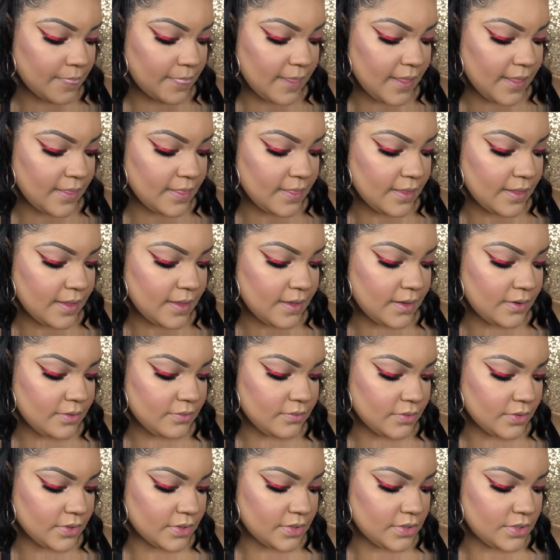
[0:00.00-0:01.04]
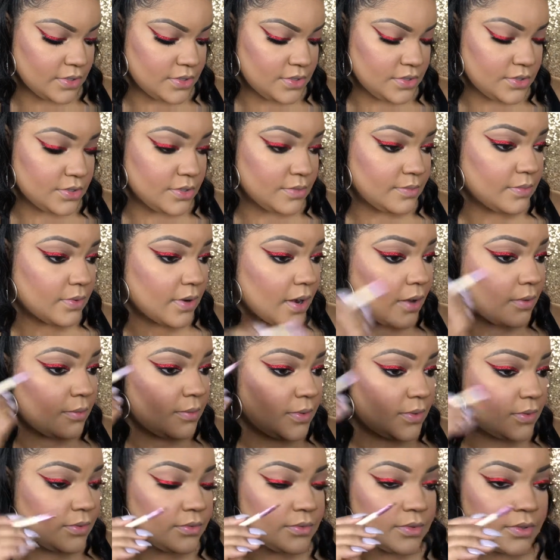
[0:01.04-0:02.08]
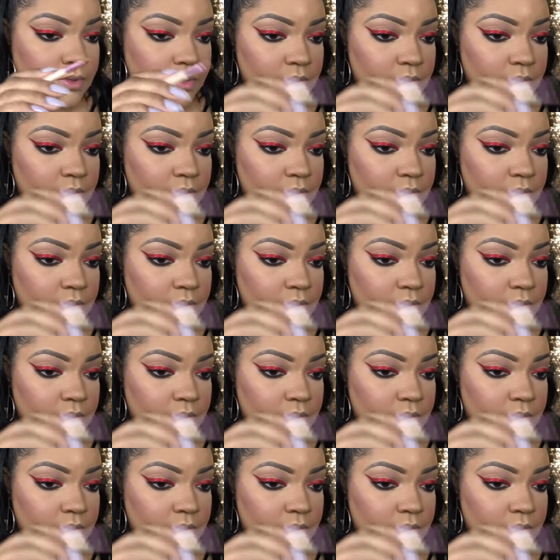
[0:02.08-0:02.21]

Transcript: And then we're going to do the brow bone.